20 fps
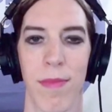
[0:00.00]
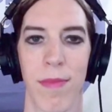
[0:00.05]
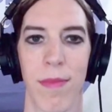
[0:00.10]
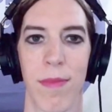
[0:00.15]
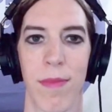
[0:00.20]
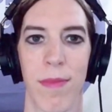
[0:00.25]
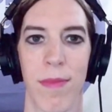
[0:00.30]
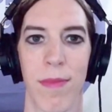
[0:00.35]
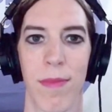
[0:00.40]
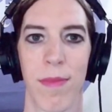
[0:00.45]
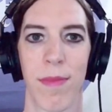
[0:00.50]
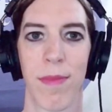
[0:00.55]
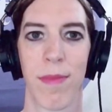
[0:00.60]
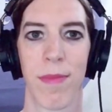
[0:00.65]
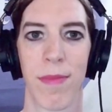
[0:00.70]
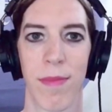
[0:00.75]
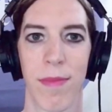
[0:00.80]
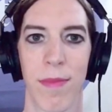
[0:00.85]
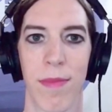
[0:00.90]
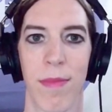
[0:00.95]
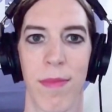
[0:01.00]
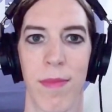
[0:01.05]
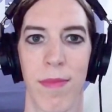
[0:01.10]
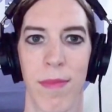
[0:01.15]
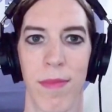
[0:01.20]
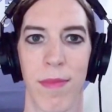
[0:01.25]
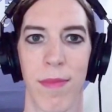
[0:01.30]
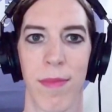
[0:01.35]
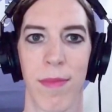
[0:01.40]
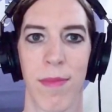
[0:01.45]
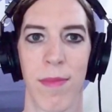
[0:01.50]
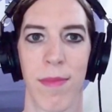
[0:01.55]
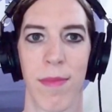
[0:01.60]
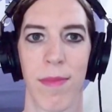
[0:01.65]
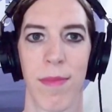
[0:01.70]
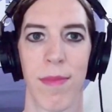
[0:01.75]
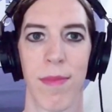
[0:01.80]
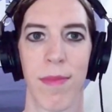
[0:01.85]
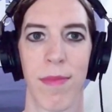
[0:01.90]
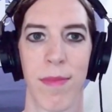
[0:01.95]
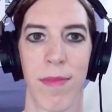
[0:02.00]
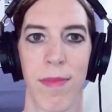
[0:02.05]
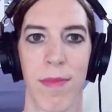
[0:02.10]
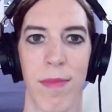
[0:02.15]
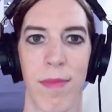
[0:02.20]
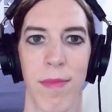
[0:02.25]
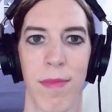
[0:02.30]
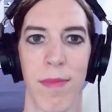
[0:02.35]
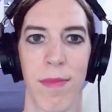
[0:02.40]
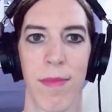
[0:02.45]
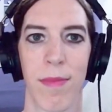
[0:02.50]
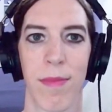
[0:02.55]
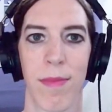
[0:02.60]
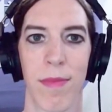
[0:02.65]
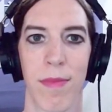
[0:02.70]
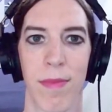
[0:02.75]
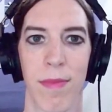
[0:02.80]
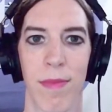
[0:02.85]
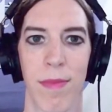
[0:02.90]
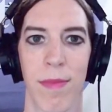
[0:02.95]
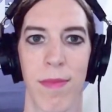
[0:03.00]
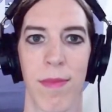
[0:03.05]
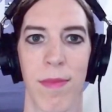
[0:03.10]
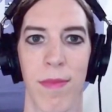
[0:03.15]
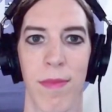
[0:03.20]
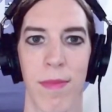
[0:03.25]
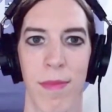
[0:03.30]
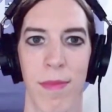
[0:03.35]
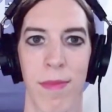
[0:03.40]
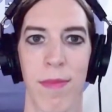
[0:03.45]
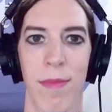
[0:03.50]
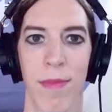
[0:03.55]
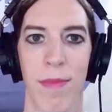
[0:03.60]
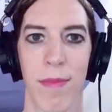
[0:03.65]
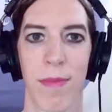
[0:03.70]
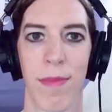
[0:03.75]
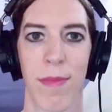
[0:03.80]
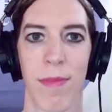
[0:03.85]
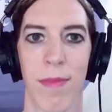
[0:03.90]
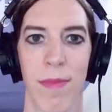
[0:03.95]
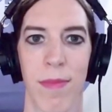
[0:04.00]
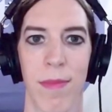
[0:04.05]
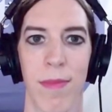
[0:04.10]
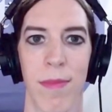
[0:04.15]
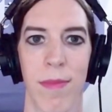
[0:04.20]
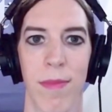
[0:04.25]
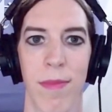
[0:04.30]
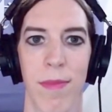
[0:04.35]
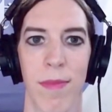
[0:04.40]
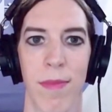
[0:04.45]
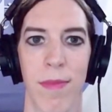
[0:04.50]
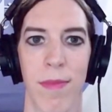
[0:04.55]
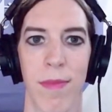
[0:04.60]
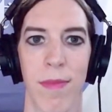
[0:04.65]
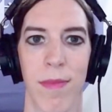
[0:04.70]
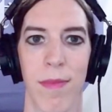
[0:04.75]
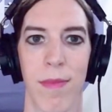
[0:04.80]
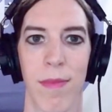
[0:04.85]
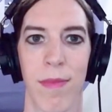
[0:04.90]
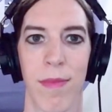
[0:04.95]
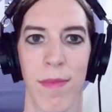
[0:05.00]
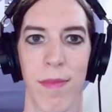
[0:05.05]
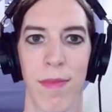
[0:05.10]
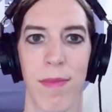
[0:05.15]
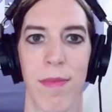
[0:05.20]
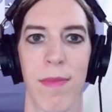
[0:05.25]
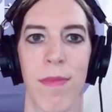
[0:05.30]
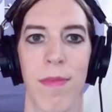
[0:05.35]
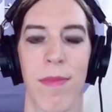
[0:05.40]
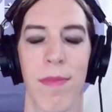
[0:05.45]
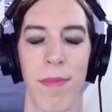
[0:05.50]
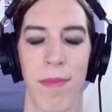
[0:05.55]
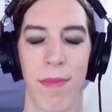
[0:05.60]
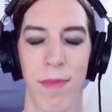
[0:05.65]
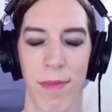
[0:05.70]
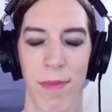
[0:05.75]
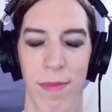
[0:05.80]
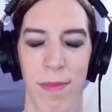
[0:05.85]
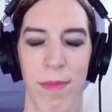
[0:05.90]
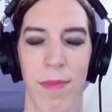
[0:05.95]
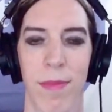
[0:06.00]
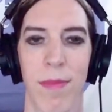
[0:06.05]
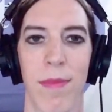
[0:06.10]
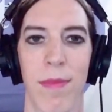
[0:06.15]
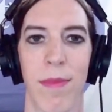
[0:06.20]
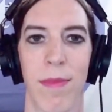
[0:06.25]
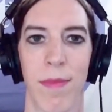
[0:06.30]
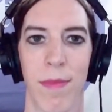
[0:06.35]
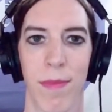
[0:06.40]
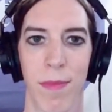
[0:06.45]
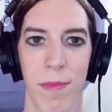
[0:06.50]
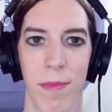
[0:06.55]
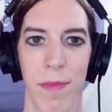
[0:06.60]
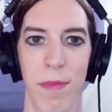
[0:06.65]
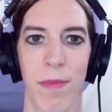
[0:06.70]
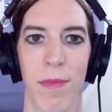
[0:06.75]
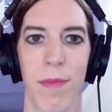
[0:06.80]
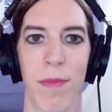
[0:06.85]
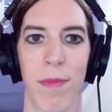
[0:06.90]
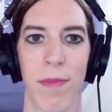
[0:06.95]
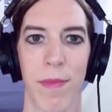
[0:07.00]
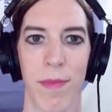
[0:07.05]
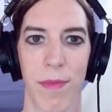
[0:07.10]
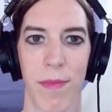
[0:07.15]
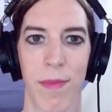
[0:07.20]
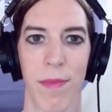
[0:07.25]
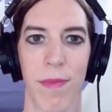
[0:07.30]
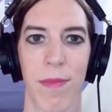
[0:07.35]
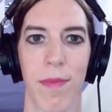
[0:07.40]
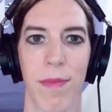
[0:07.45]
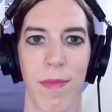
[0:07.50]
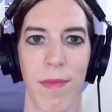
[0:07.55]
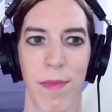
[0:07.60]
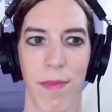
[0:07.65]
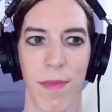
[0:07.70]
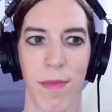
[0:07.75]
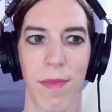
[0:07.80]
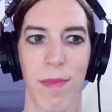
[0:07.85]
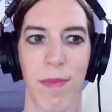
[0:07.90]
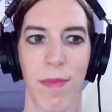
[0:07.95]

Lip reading: [no speech]